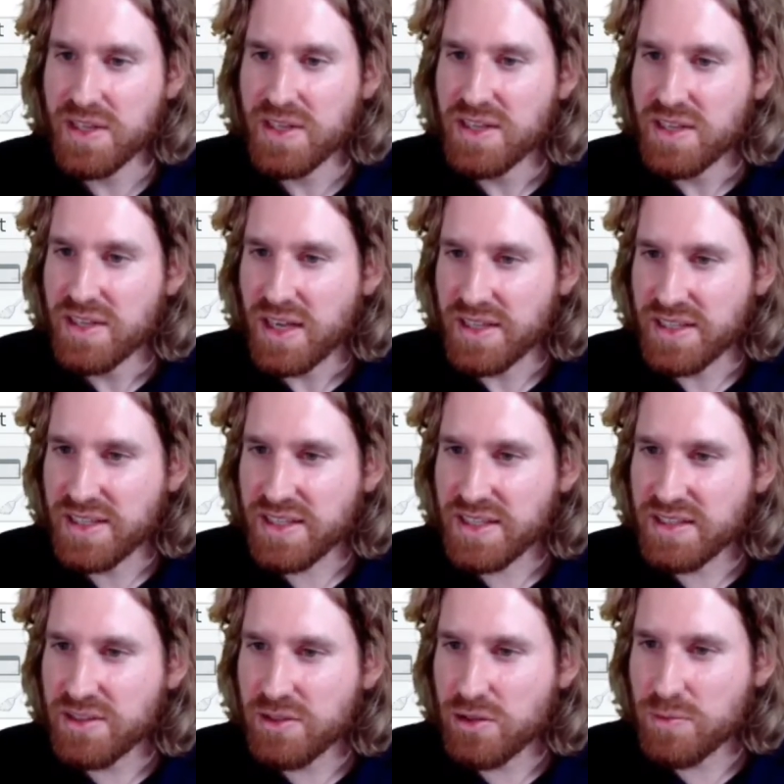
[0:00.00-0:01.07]
and here in
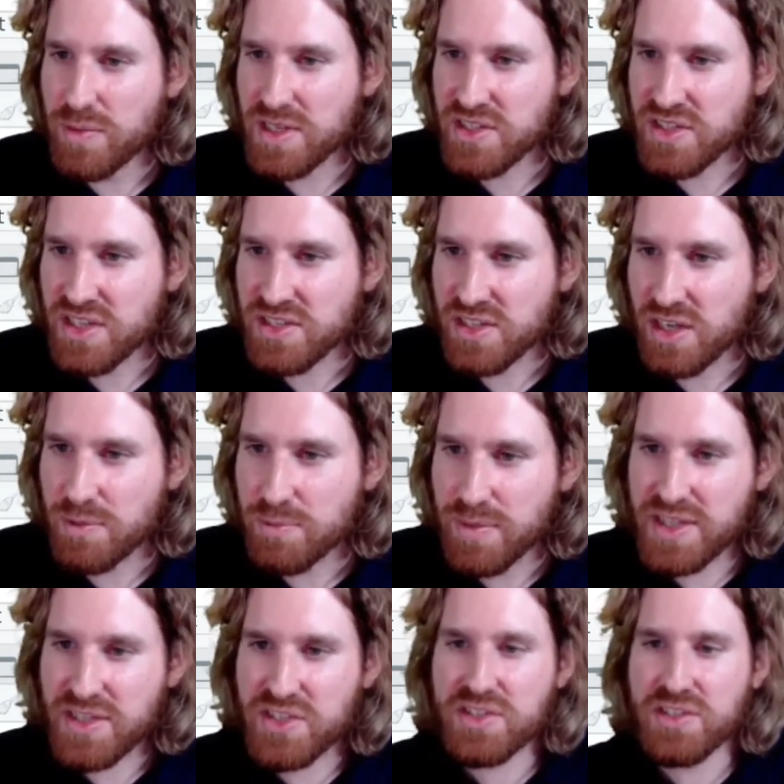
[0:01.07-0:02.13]
no match is
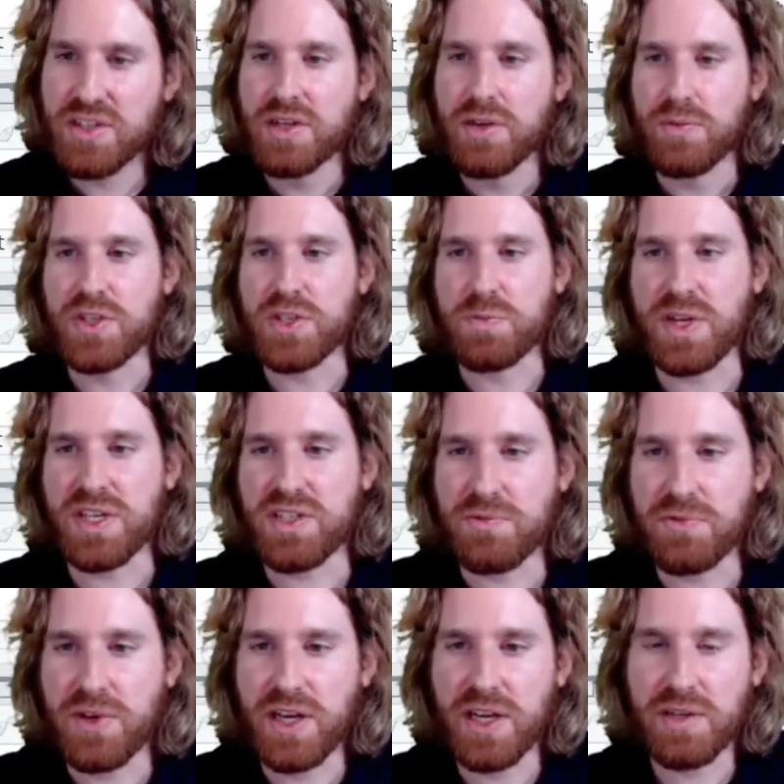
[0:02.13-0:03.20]
unmatched, we
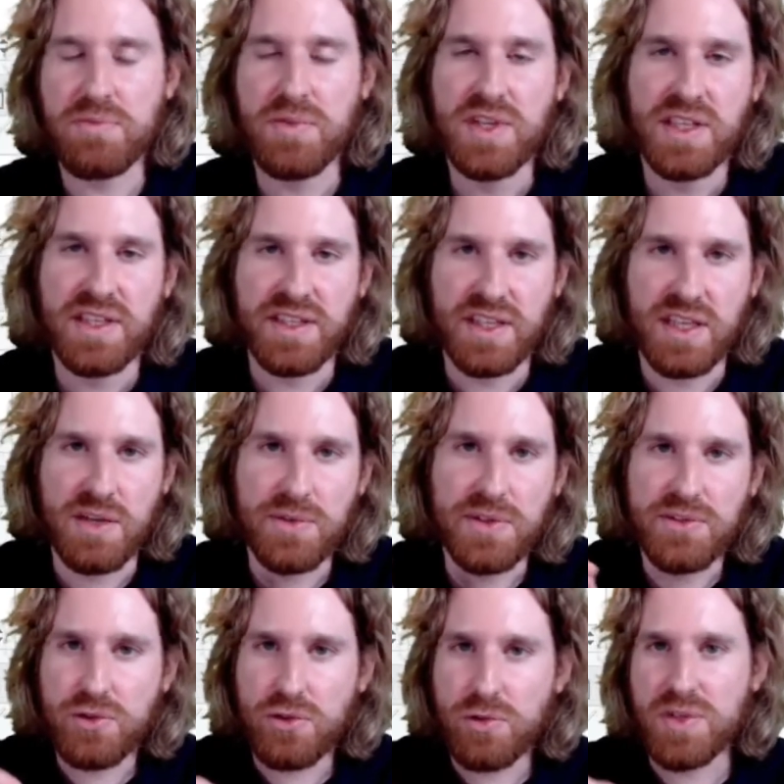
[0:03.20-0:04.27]
specify if a
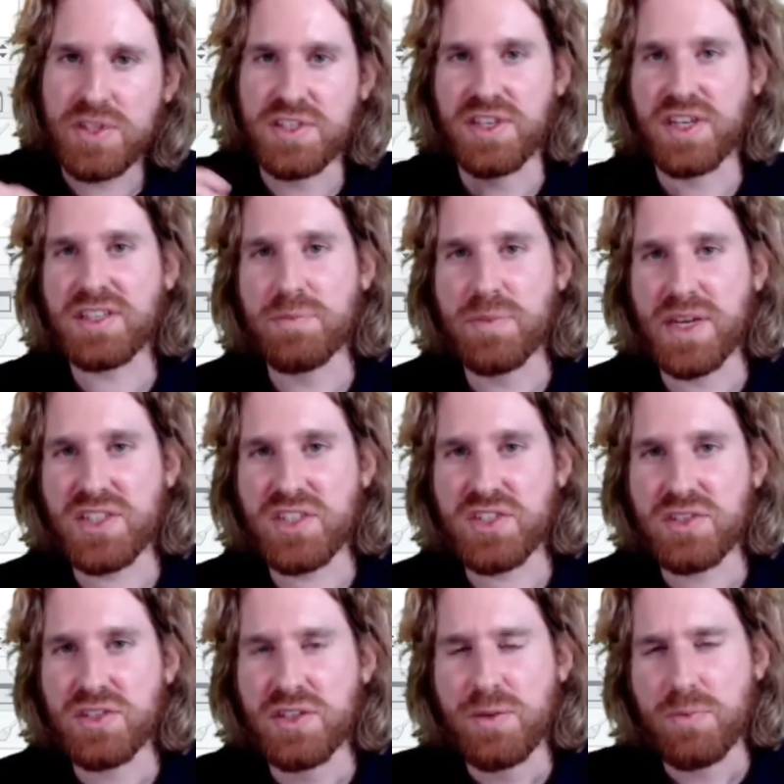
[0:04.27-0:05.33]
term is not matched,
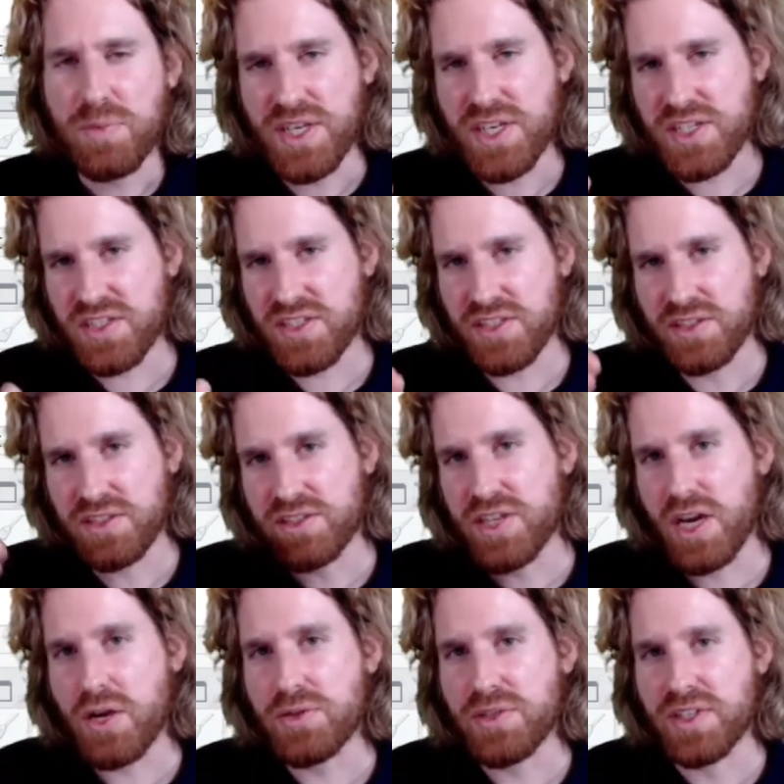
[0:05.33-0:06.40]
please still
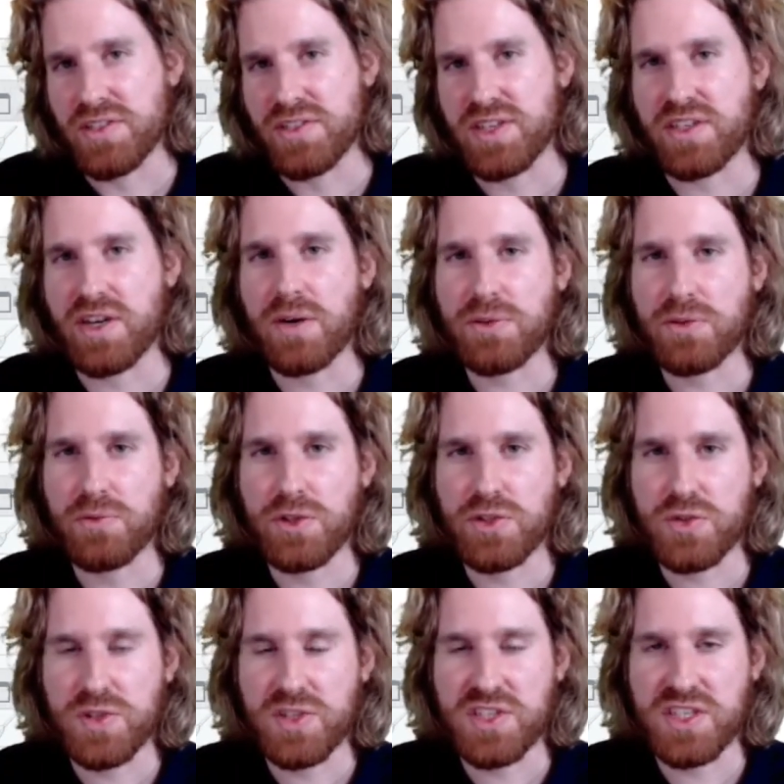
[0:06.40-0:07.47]
count it. So that afterwards
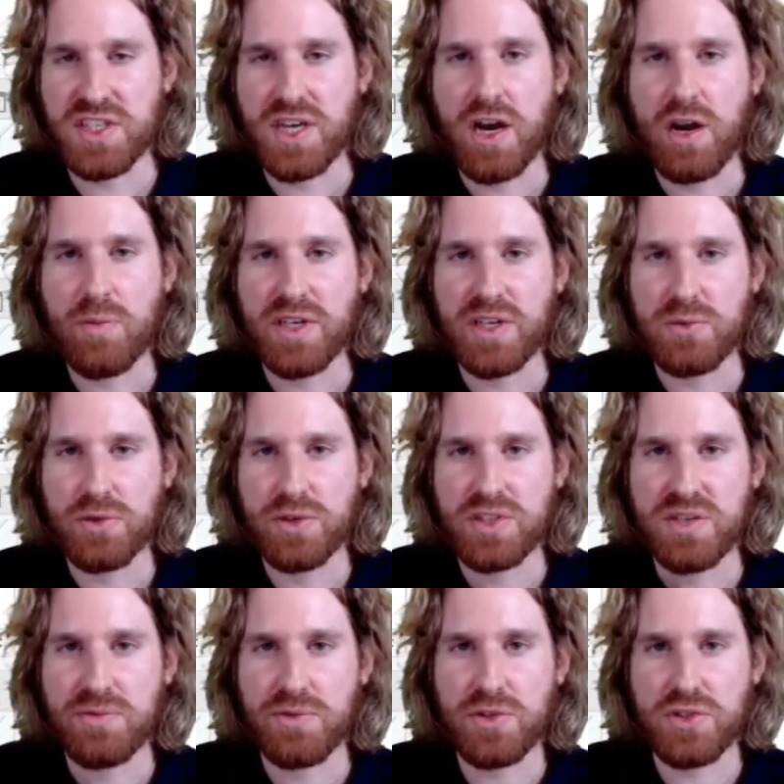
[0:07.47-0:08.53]
we see how many words
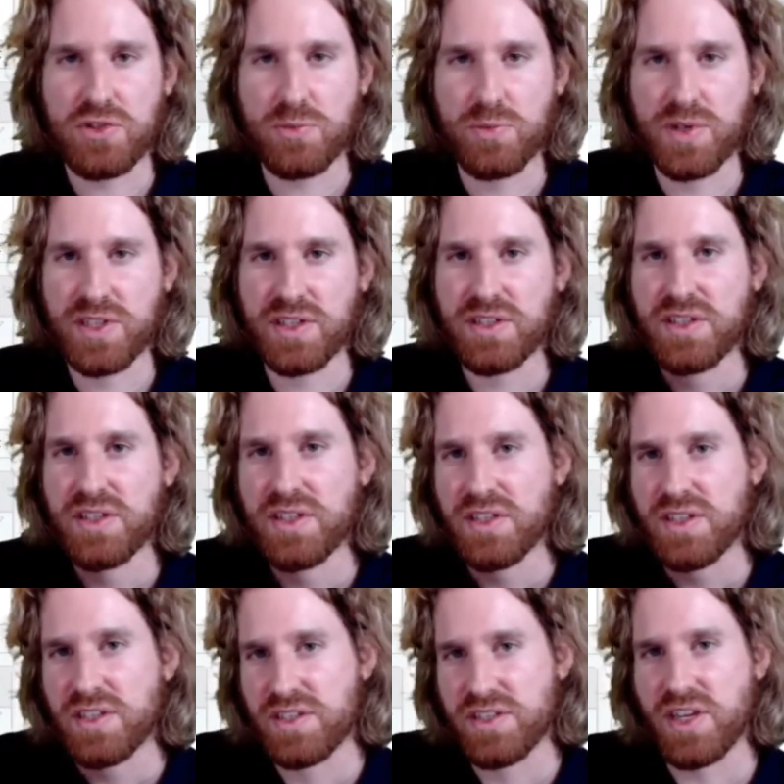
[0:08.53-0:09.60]
have also been
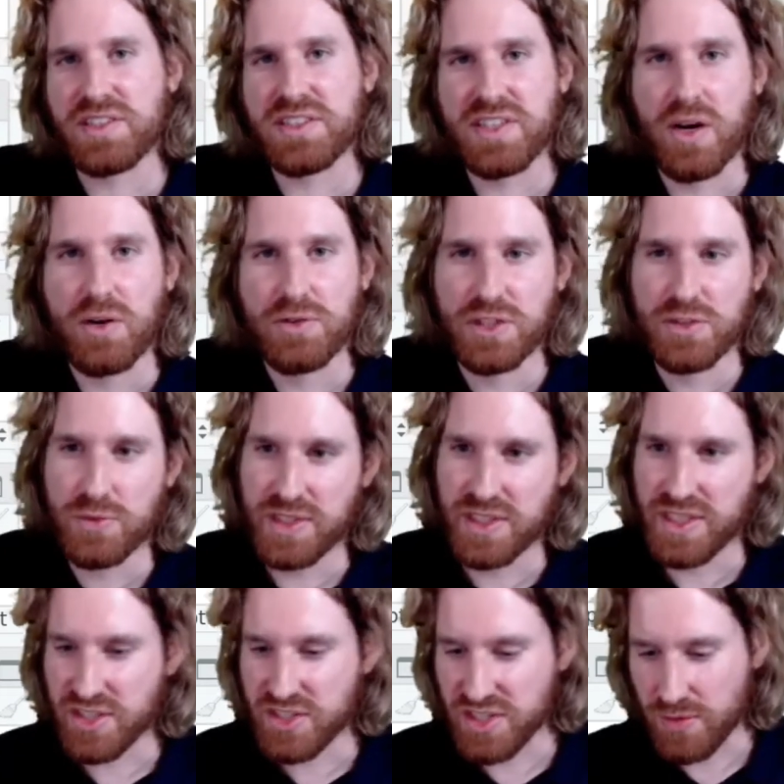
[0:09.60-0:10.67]
not counted with the
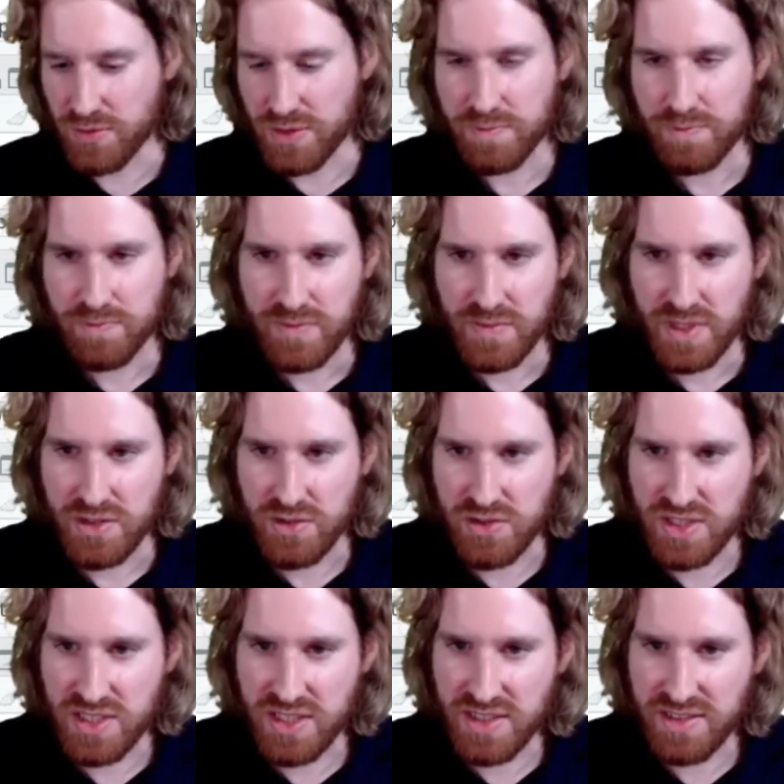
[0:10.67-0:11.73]
dictionary. You'll
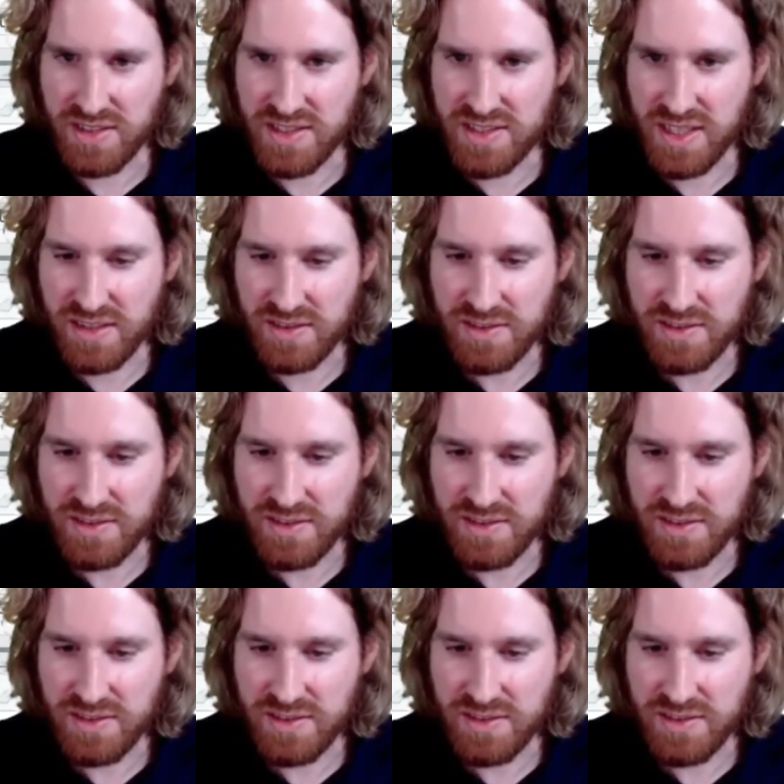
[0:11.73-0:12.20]
see that in a second.